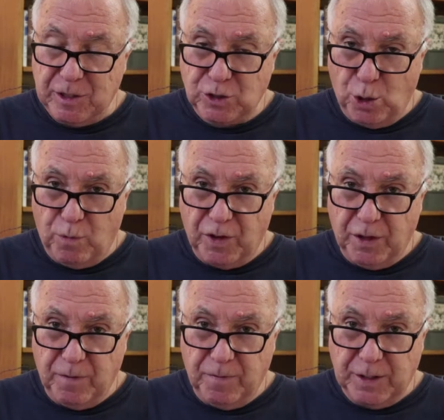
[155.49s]
me just go over
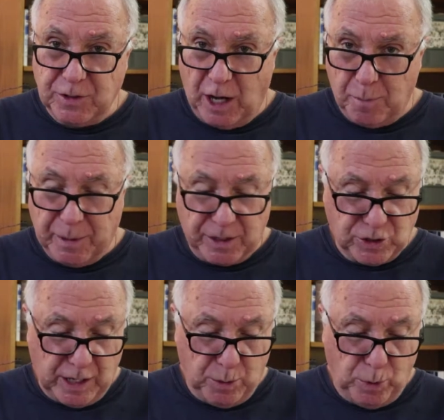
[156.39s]
the
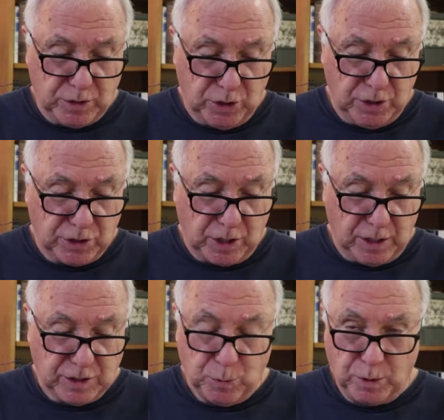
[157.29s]
topics that I want to
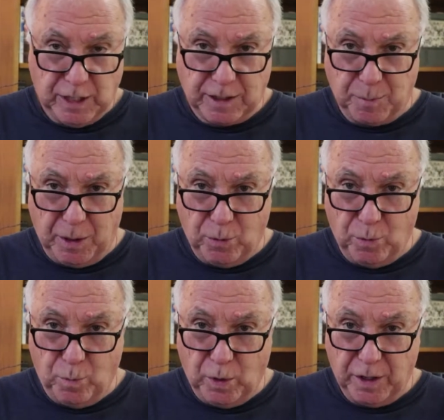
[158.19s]
discuss, and we'll take them
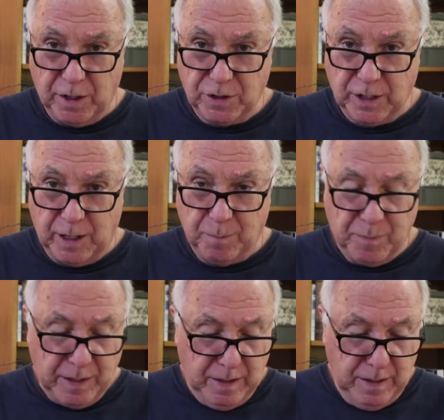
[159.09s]
on one at a time.
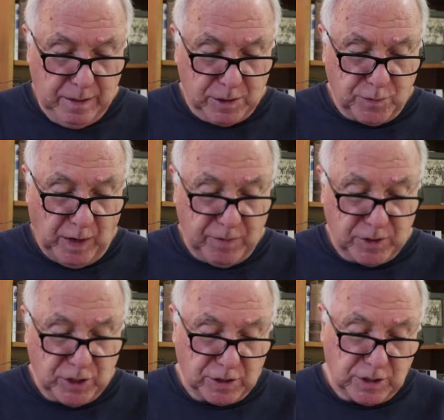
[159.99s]
There's 5
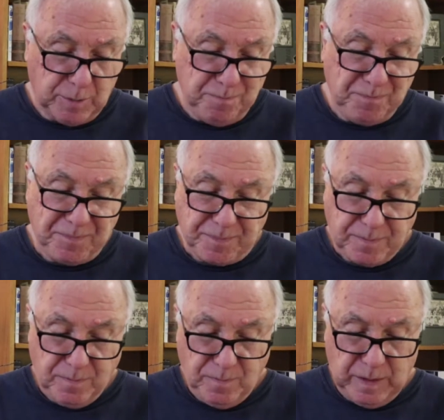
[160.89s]
or 6 of them.
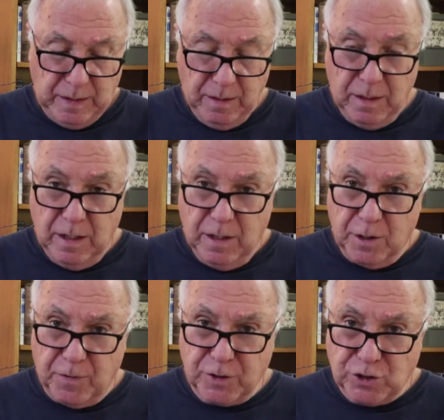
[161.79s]

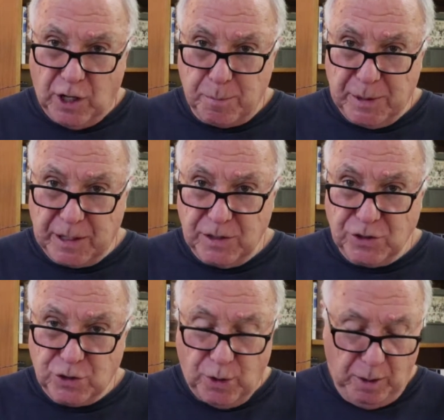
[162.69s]
The first topic
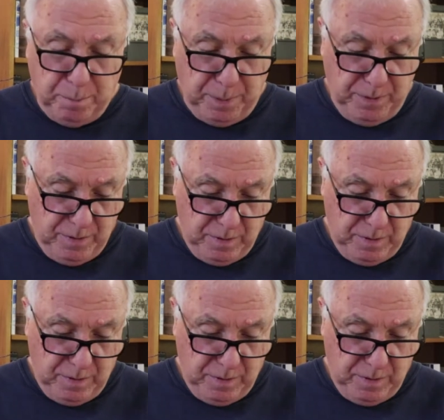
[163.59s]
is Trump.